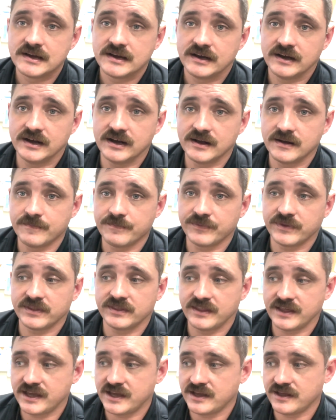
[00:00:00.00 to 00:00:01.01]

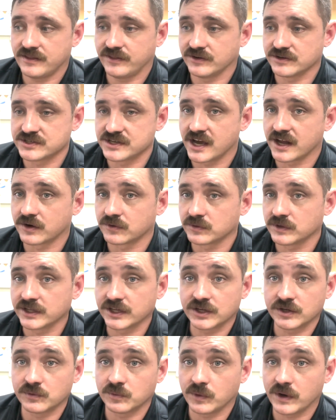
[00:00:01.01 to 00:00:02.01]
There's not a really
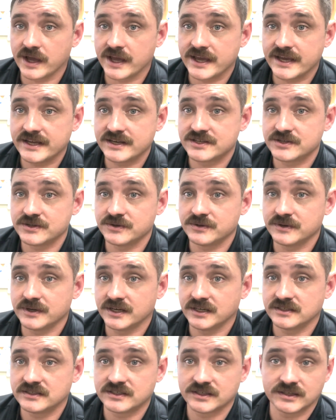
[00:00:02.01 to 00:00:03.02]
good way
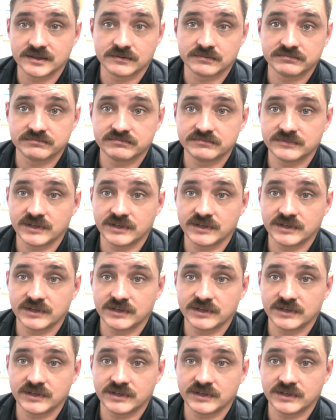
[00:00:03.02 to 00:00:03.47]
to